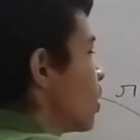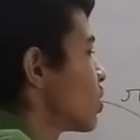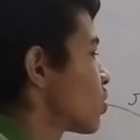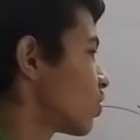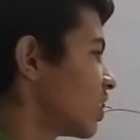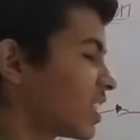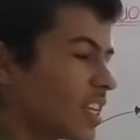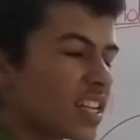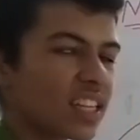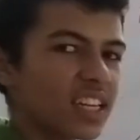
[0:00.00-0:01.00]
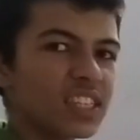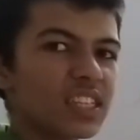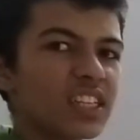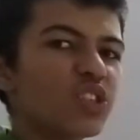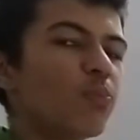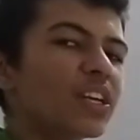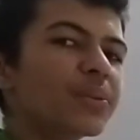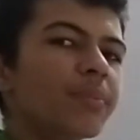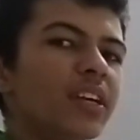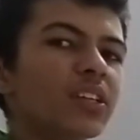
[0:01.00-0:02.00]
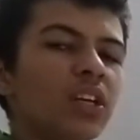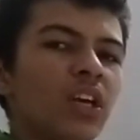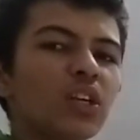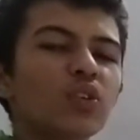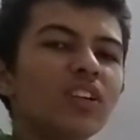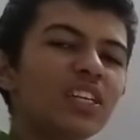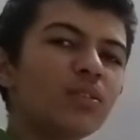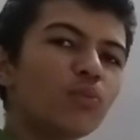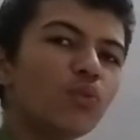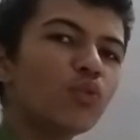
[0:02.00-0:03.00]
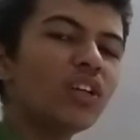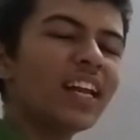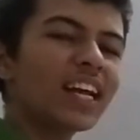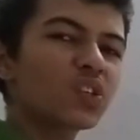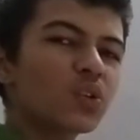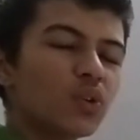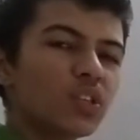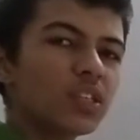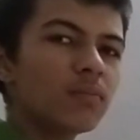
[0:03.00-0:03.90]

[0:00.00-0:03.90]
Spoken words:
So this is its displacement. So let's move to the next question.